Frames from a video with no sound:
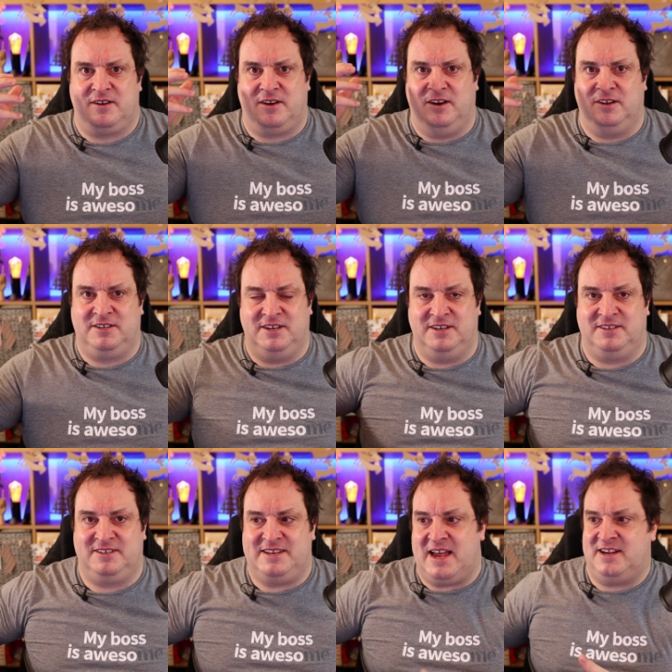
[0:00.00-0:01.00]

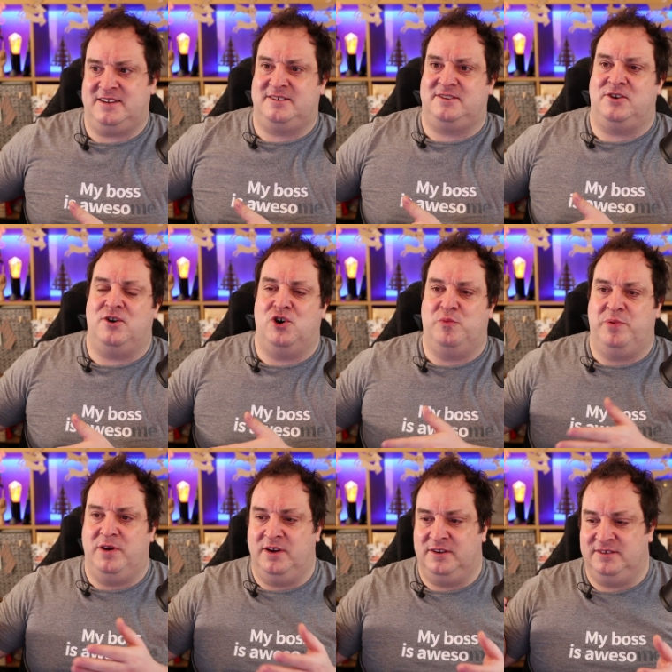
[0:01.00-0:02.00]
cluttered
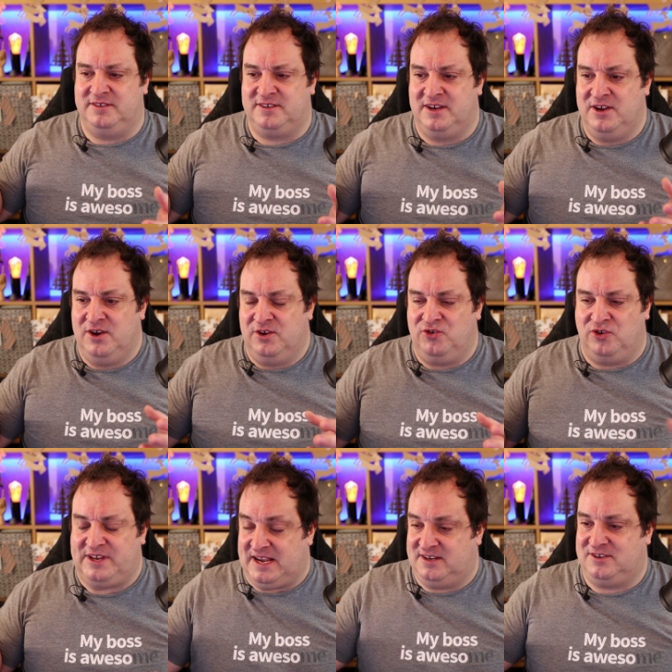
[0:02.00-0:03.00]
desktop, and
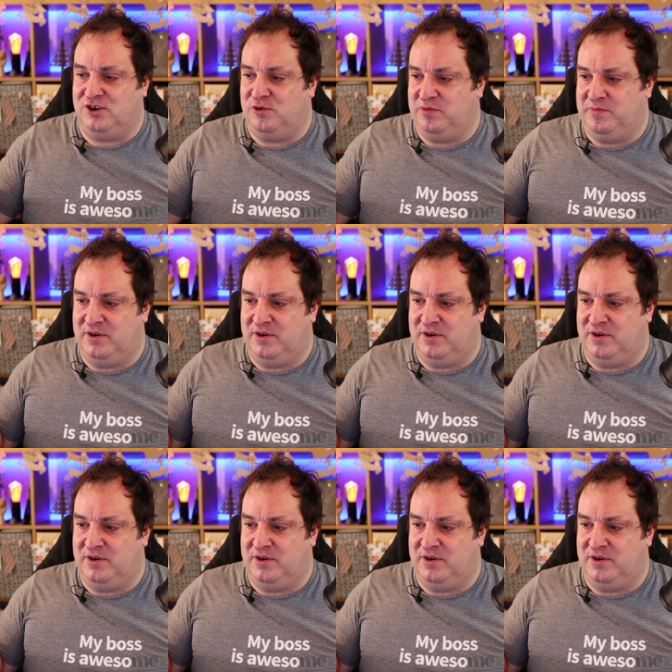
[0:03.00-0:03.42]
not desktop,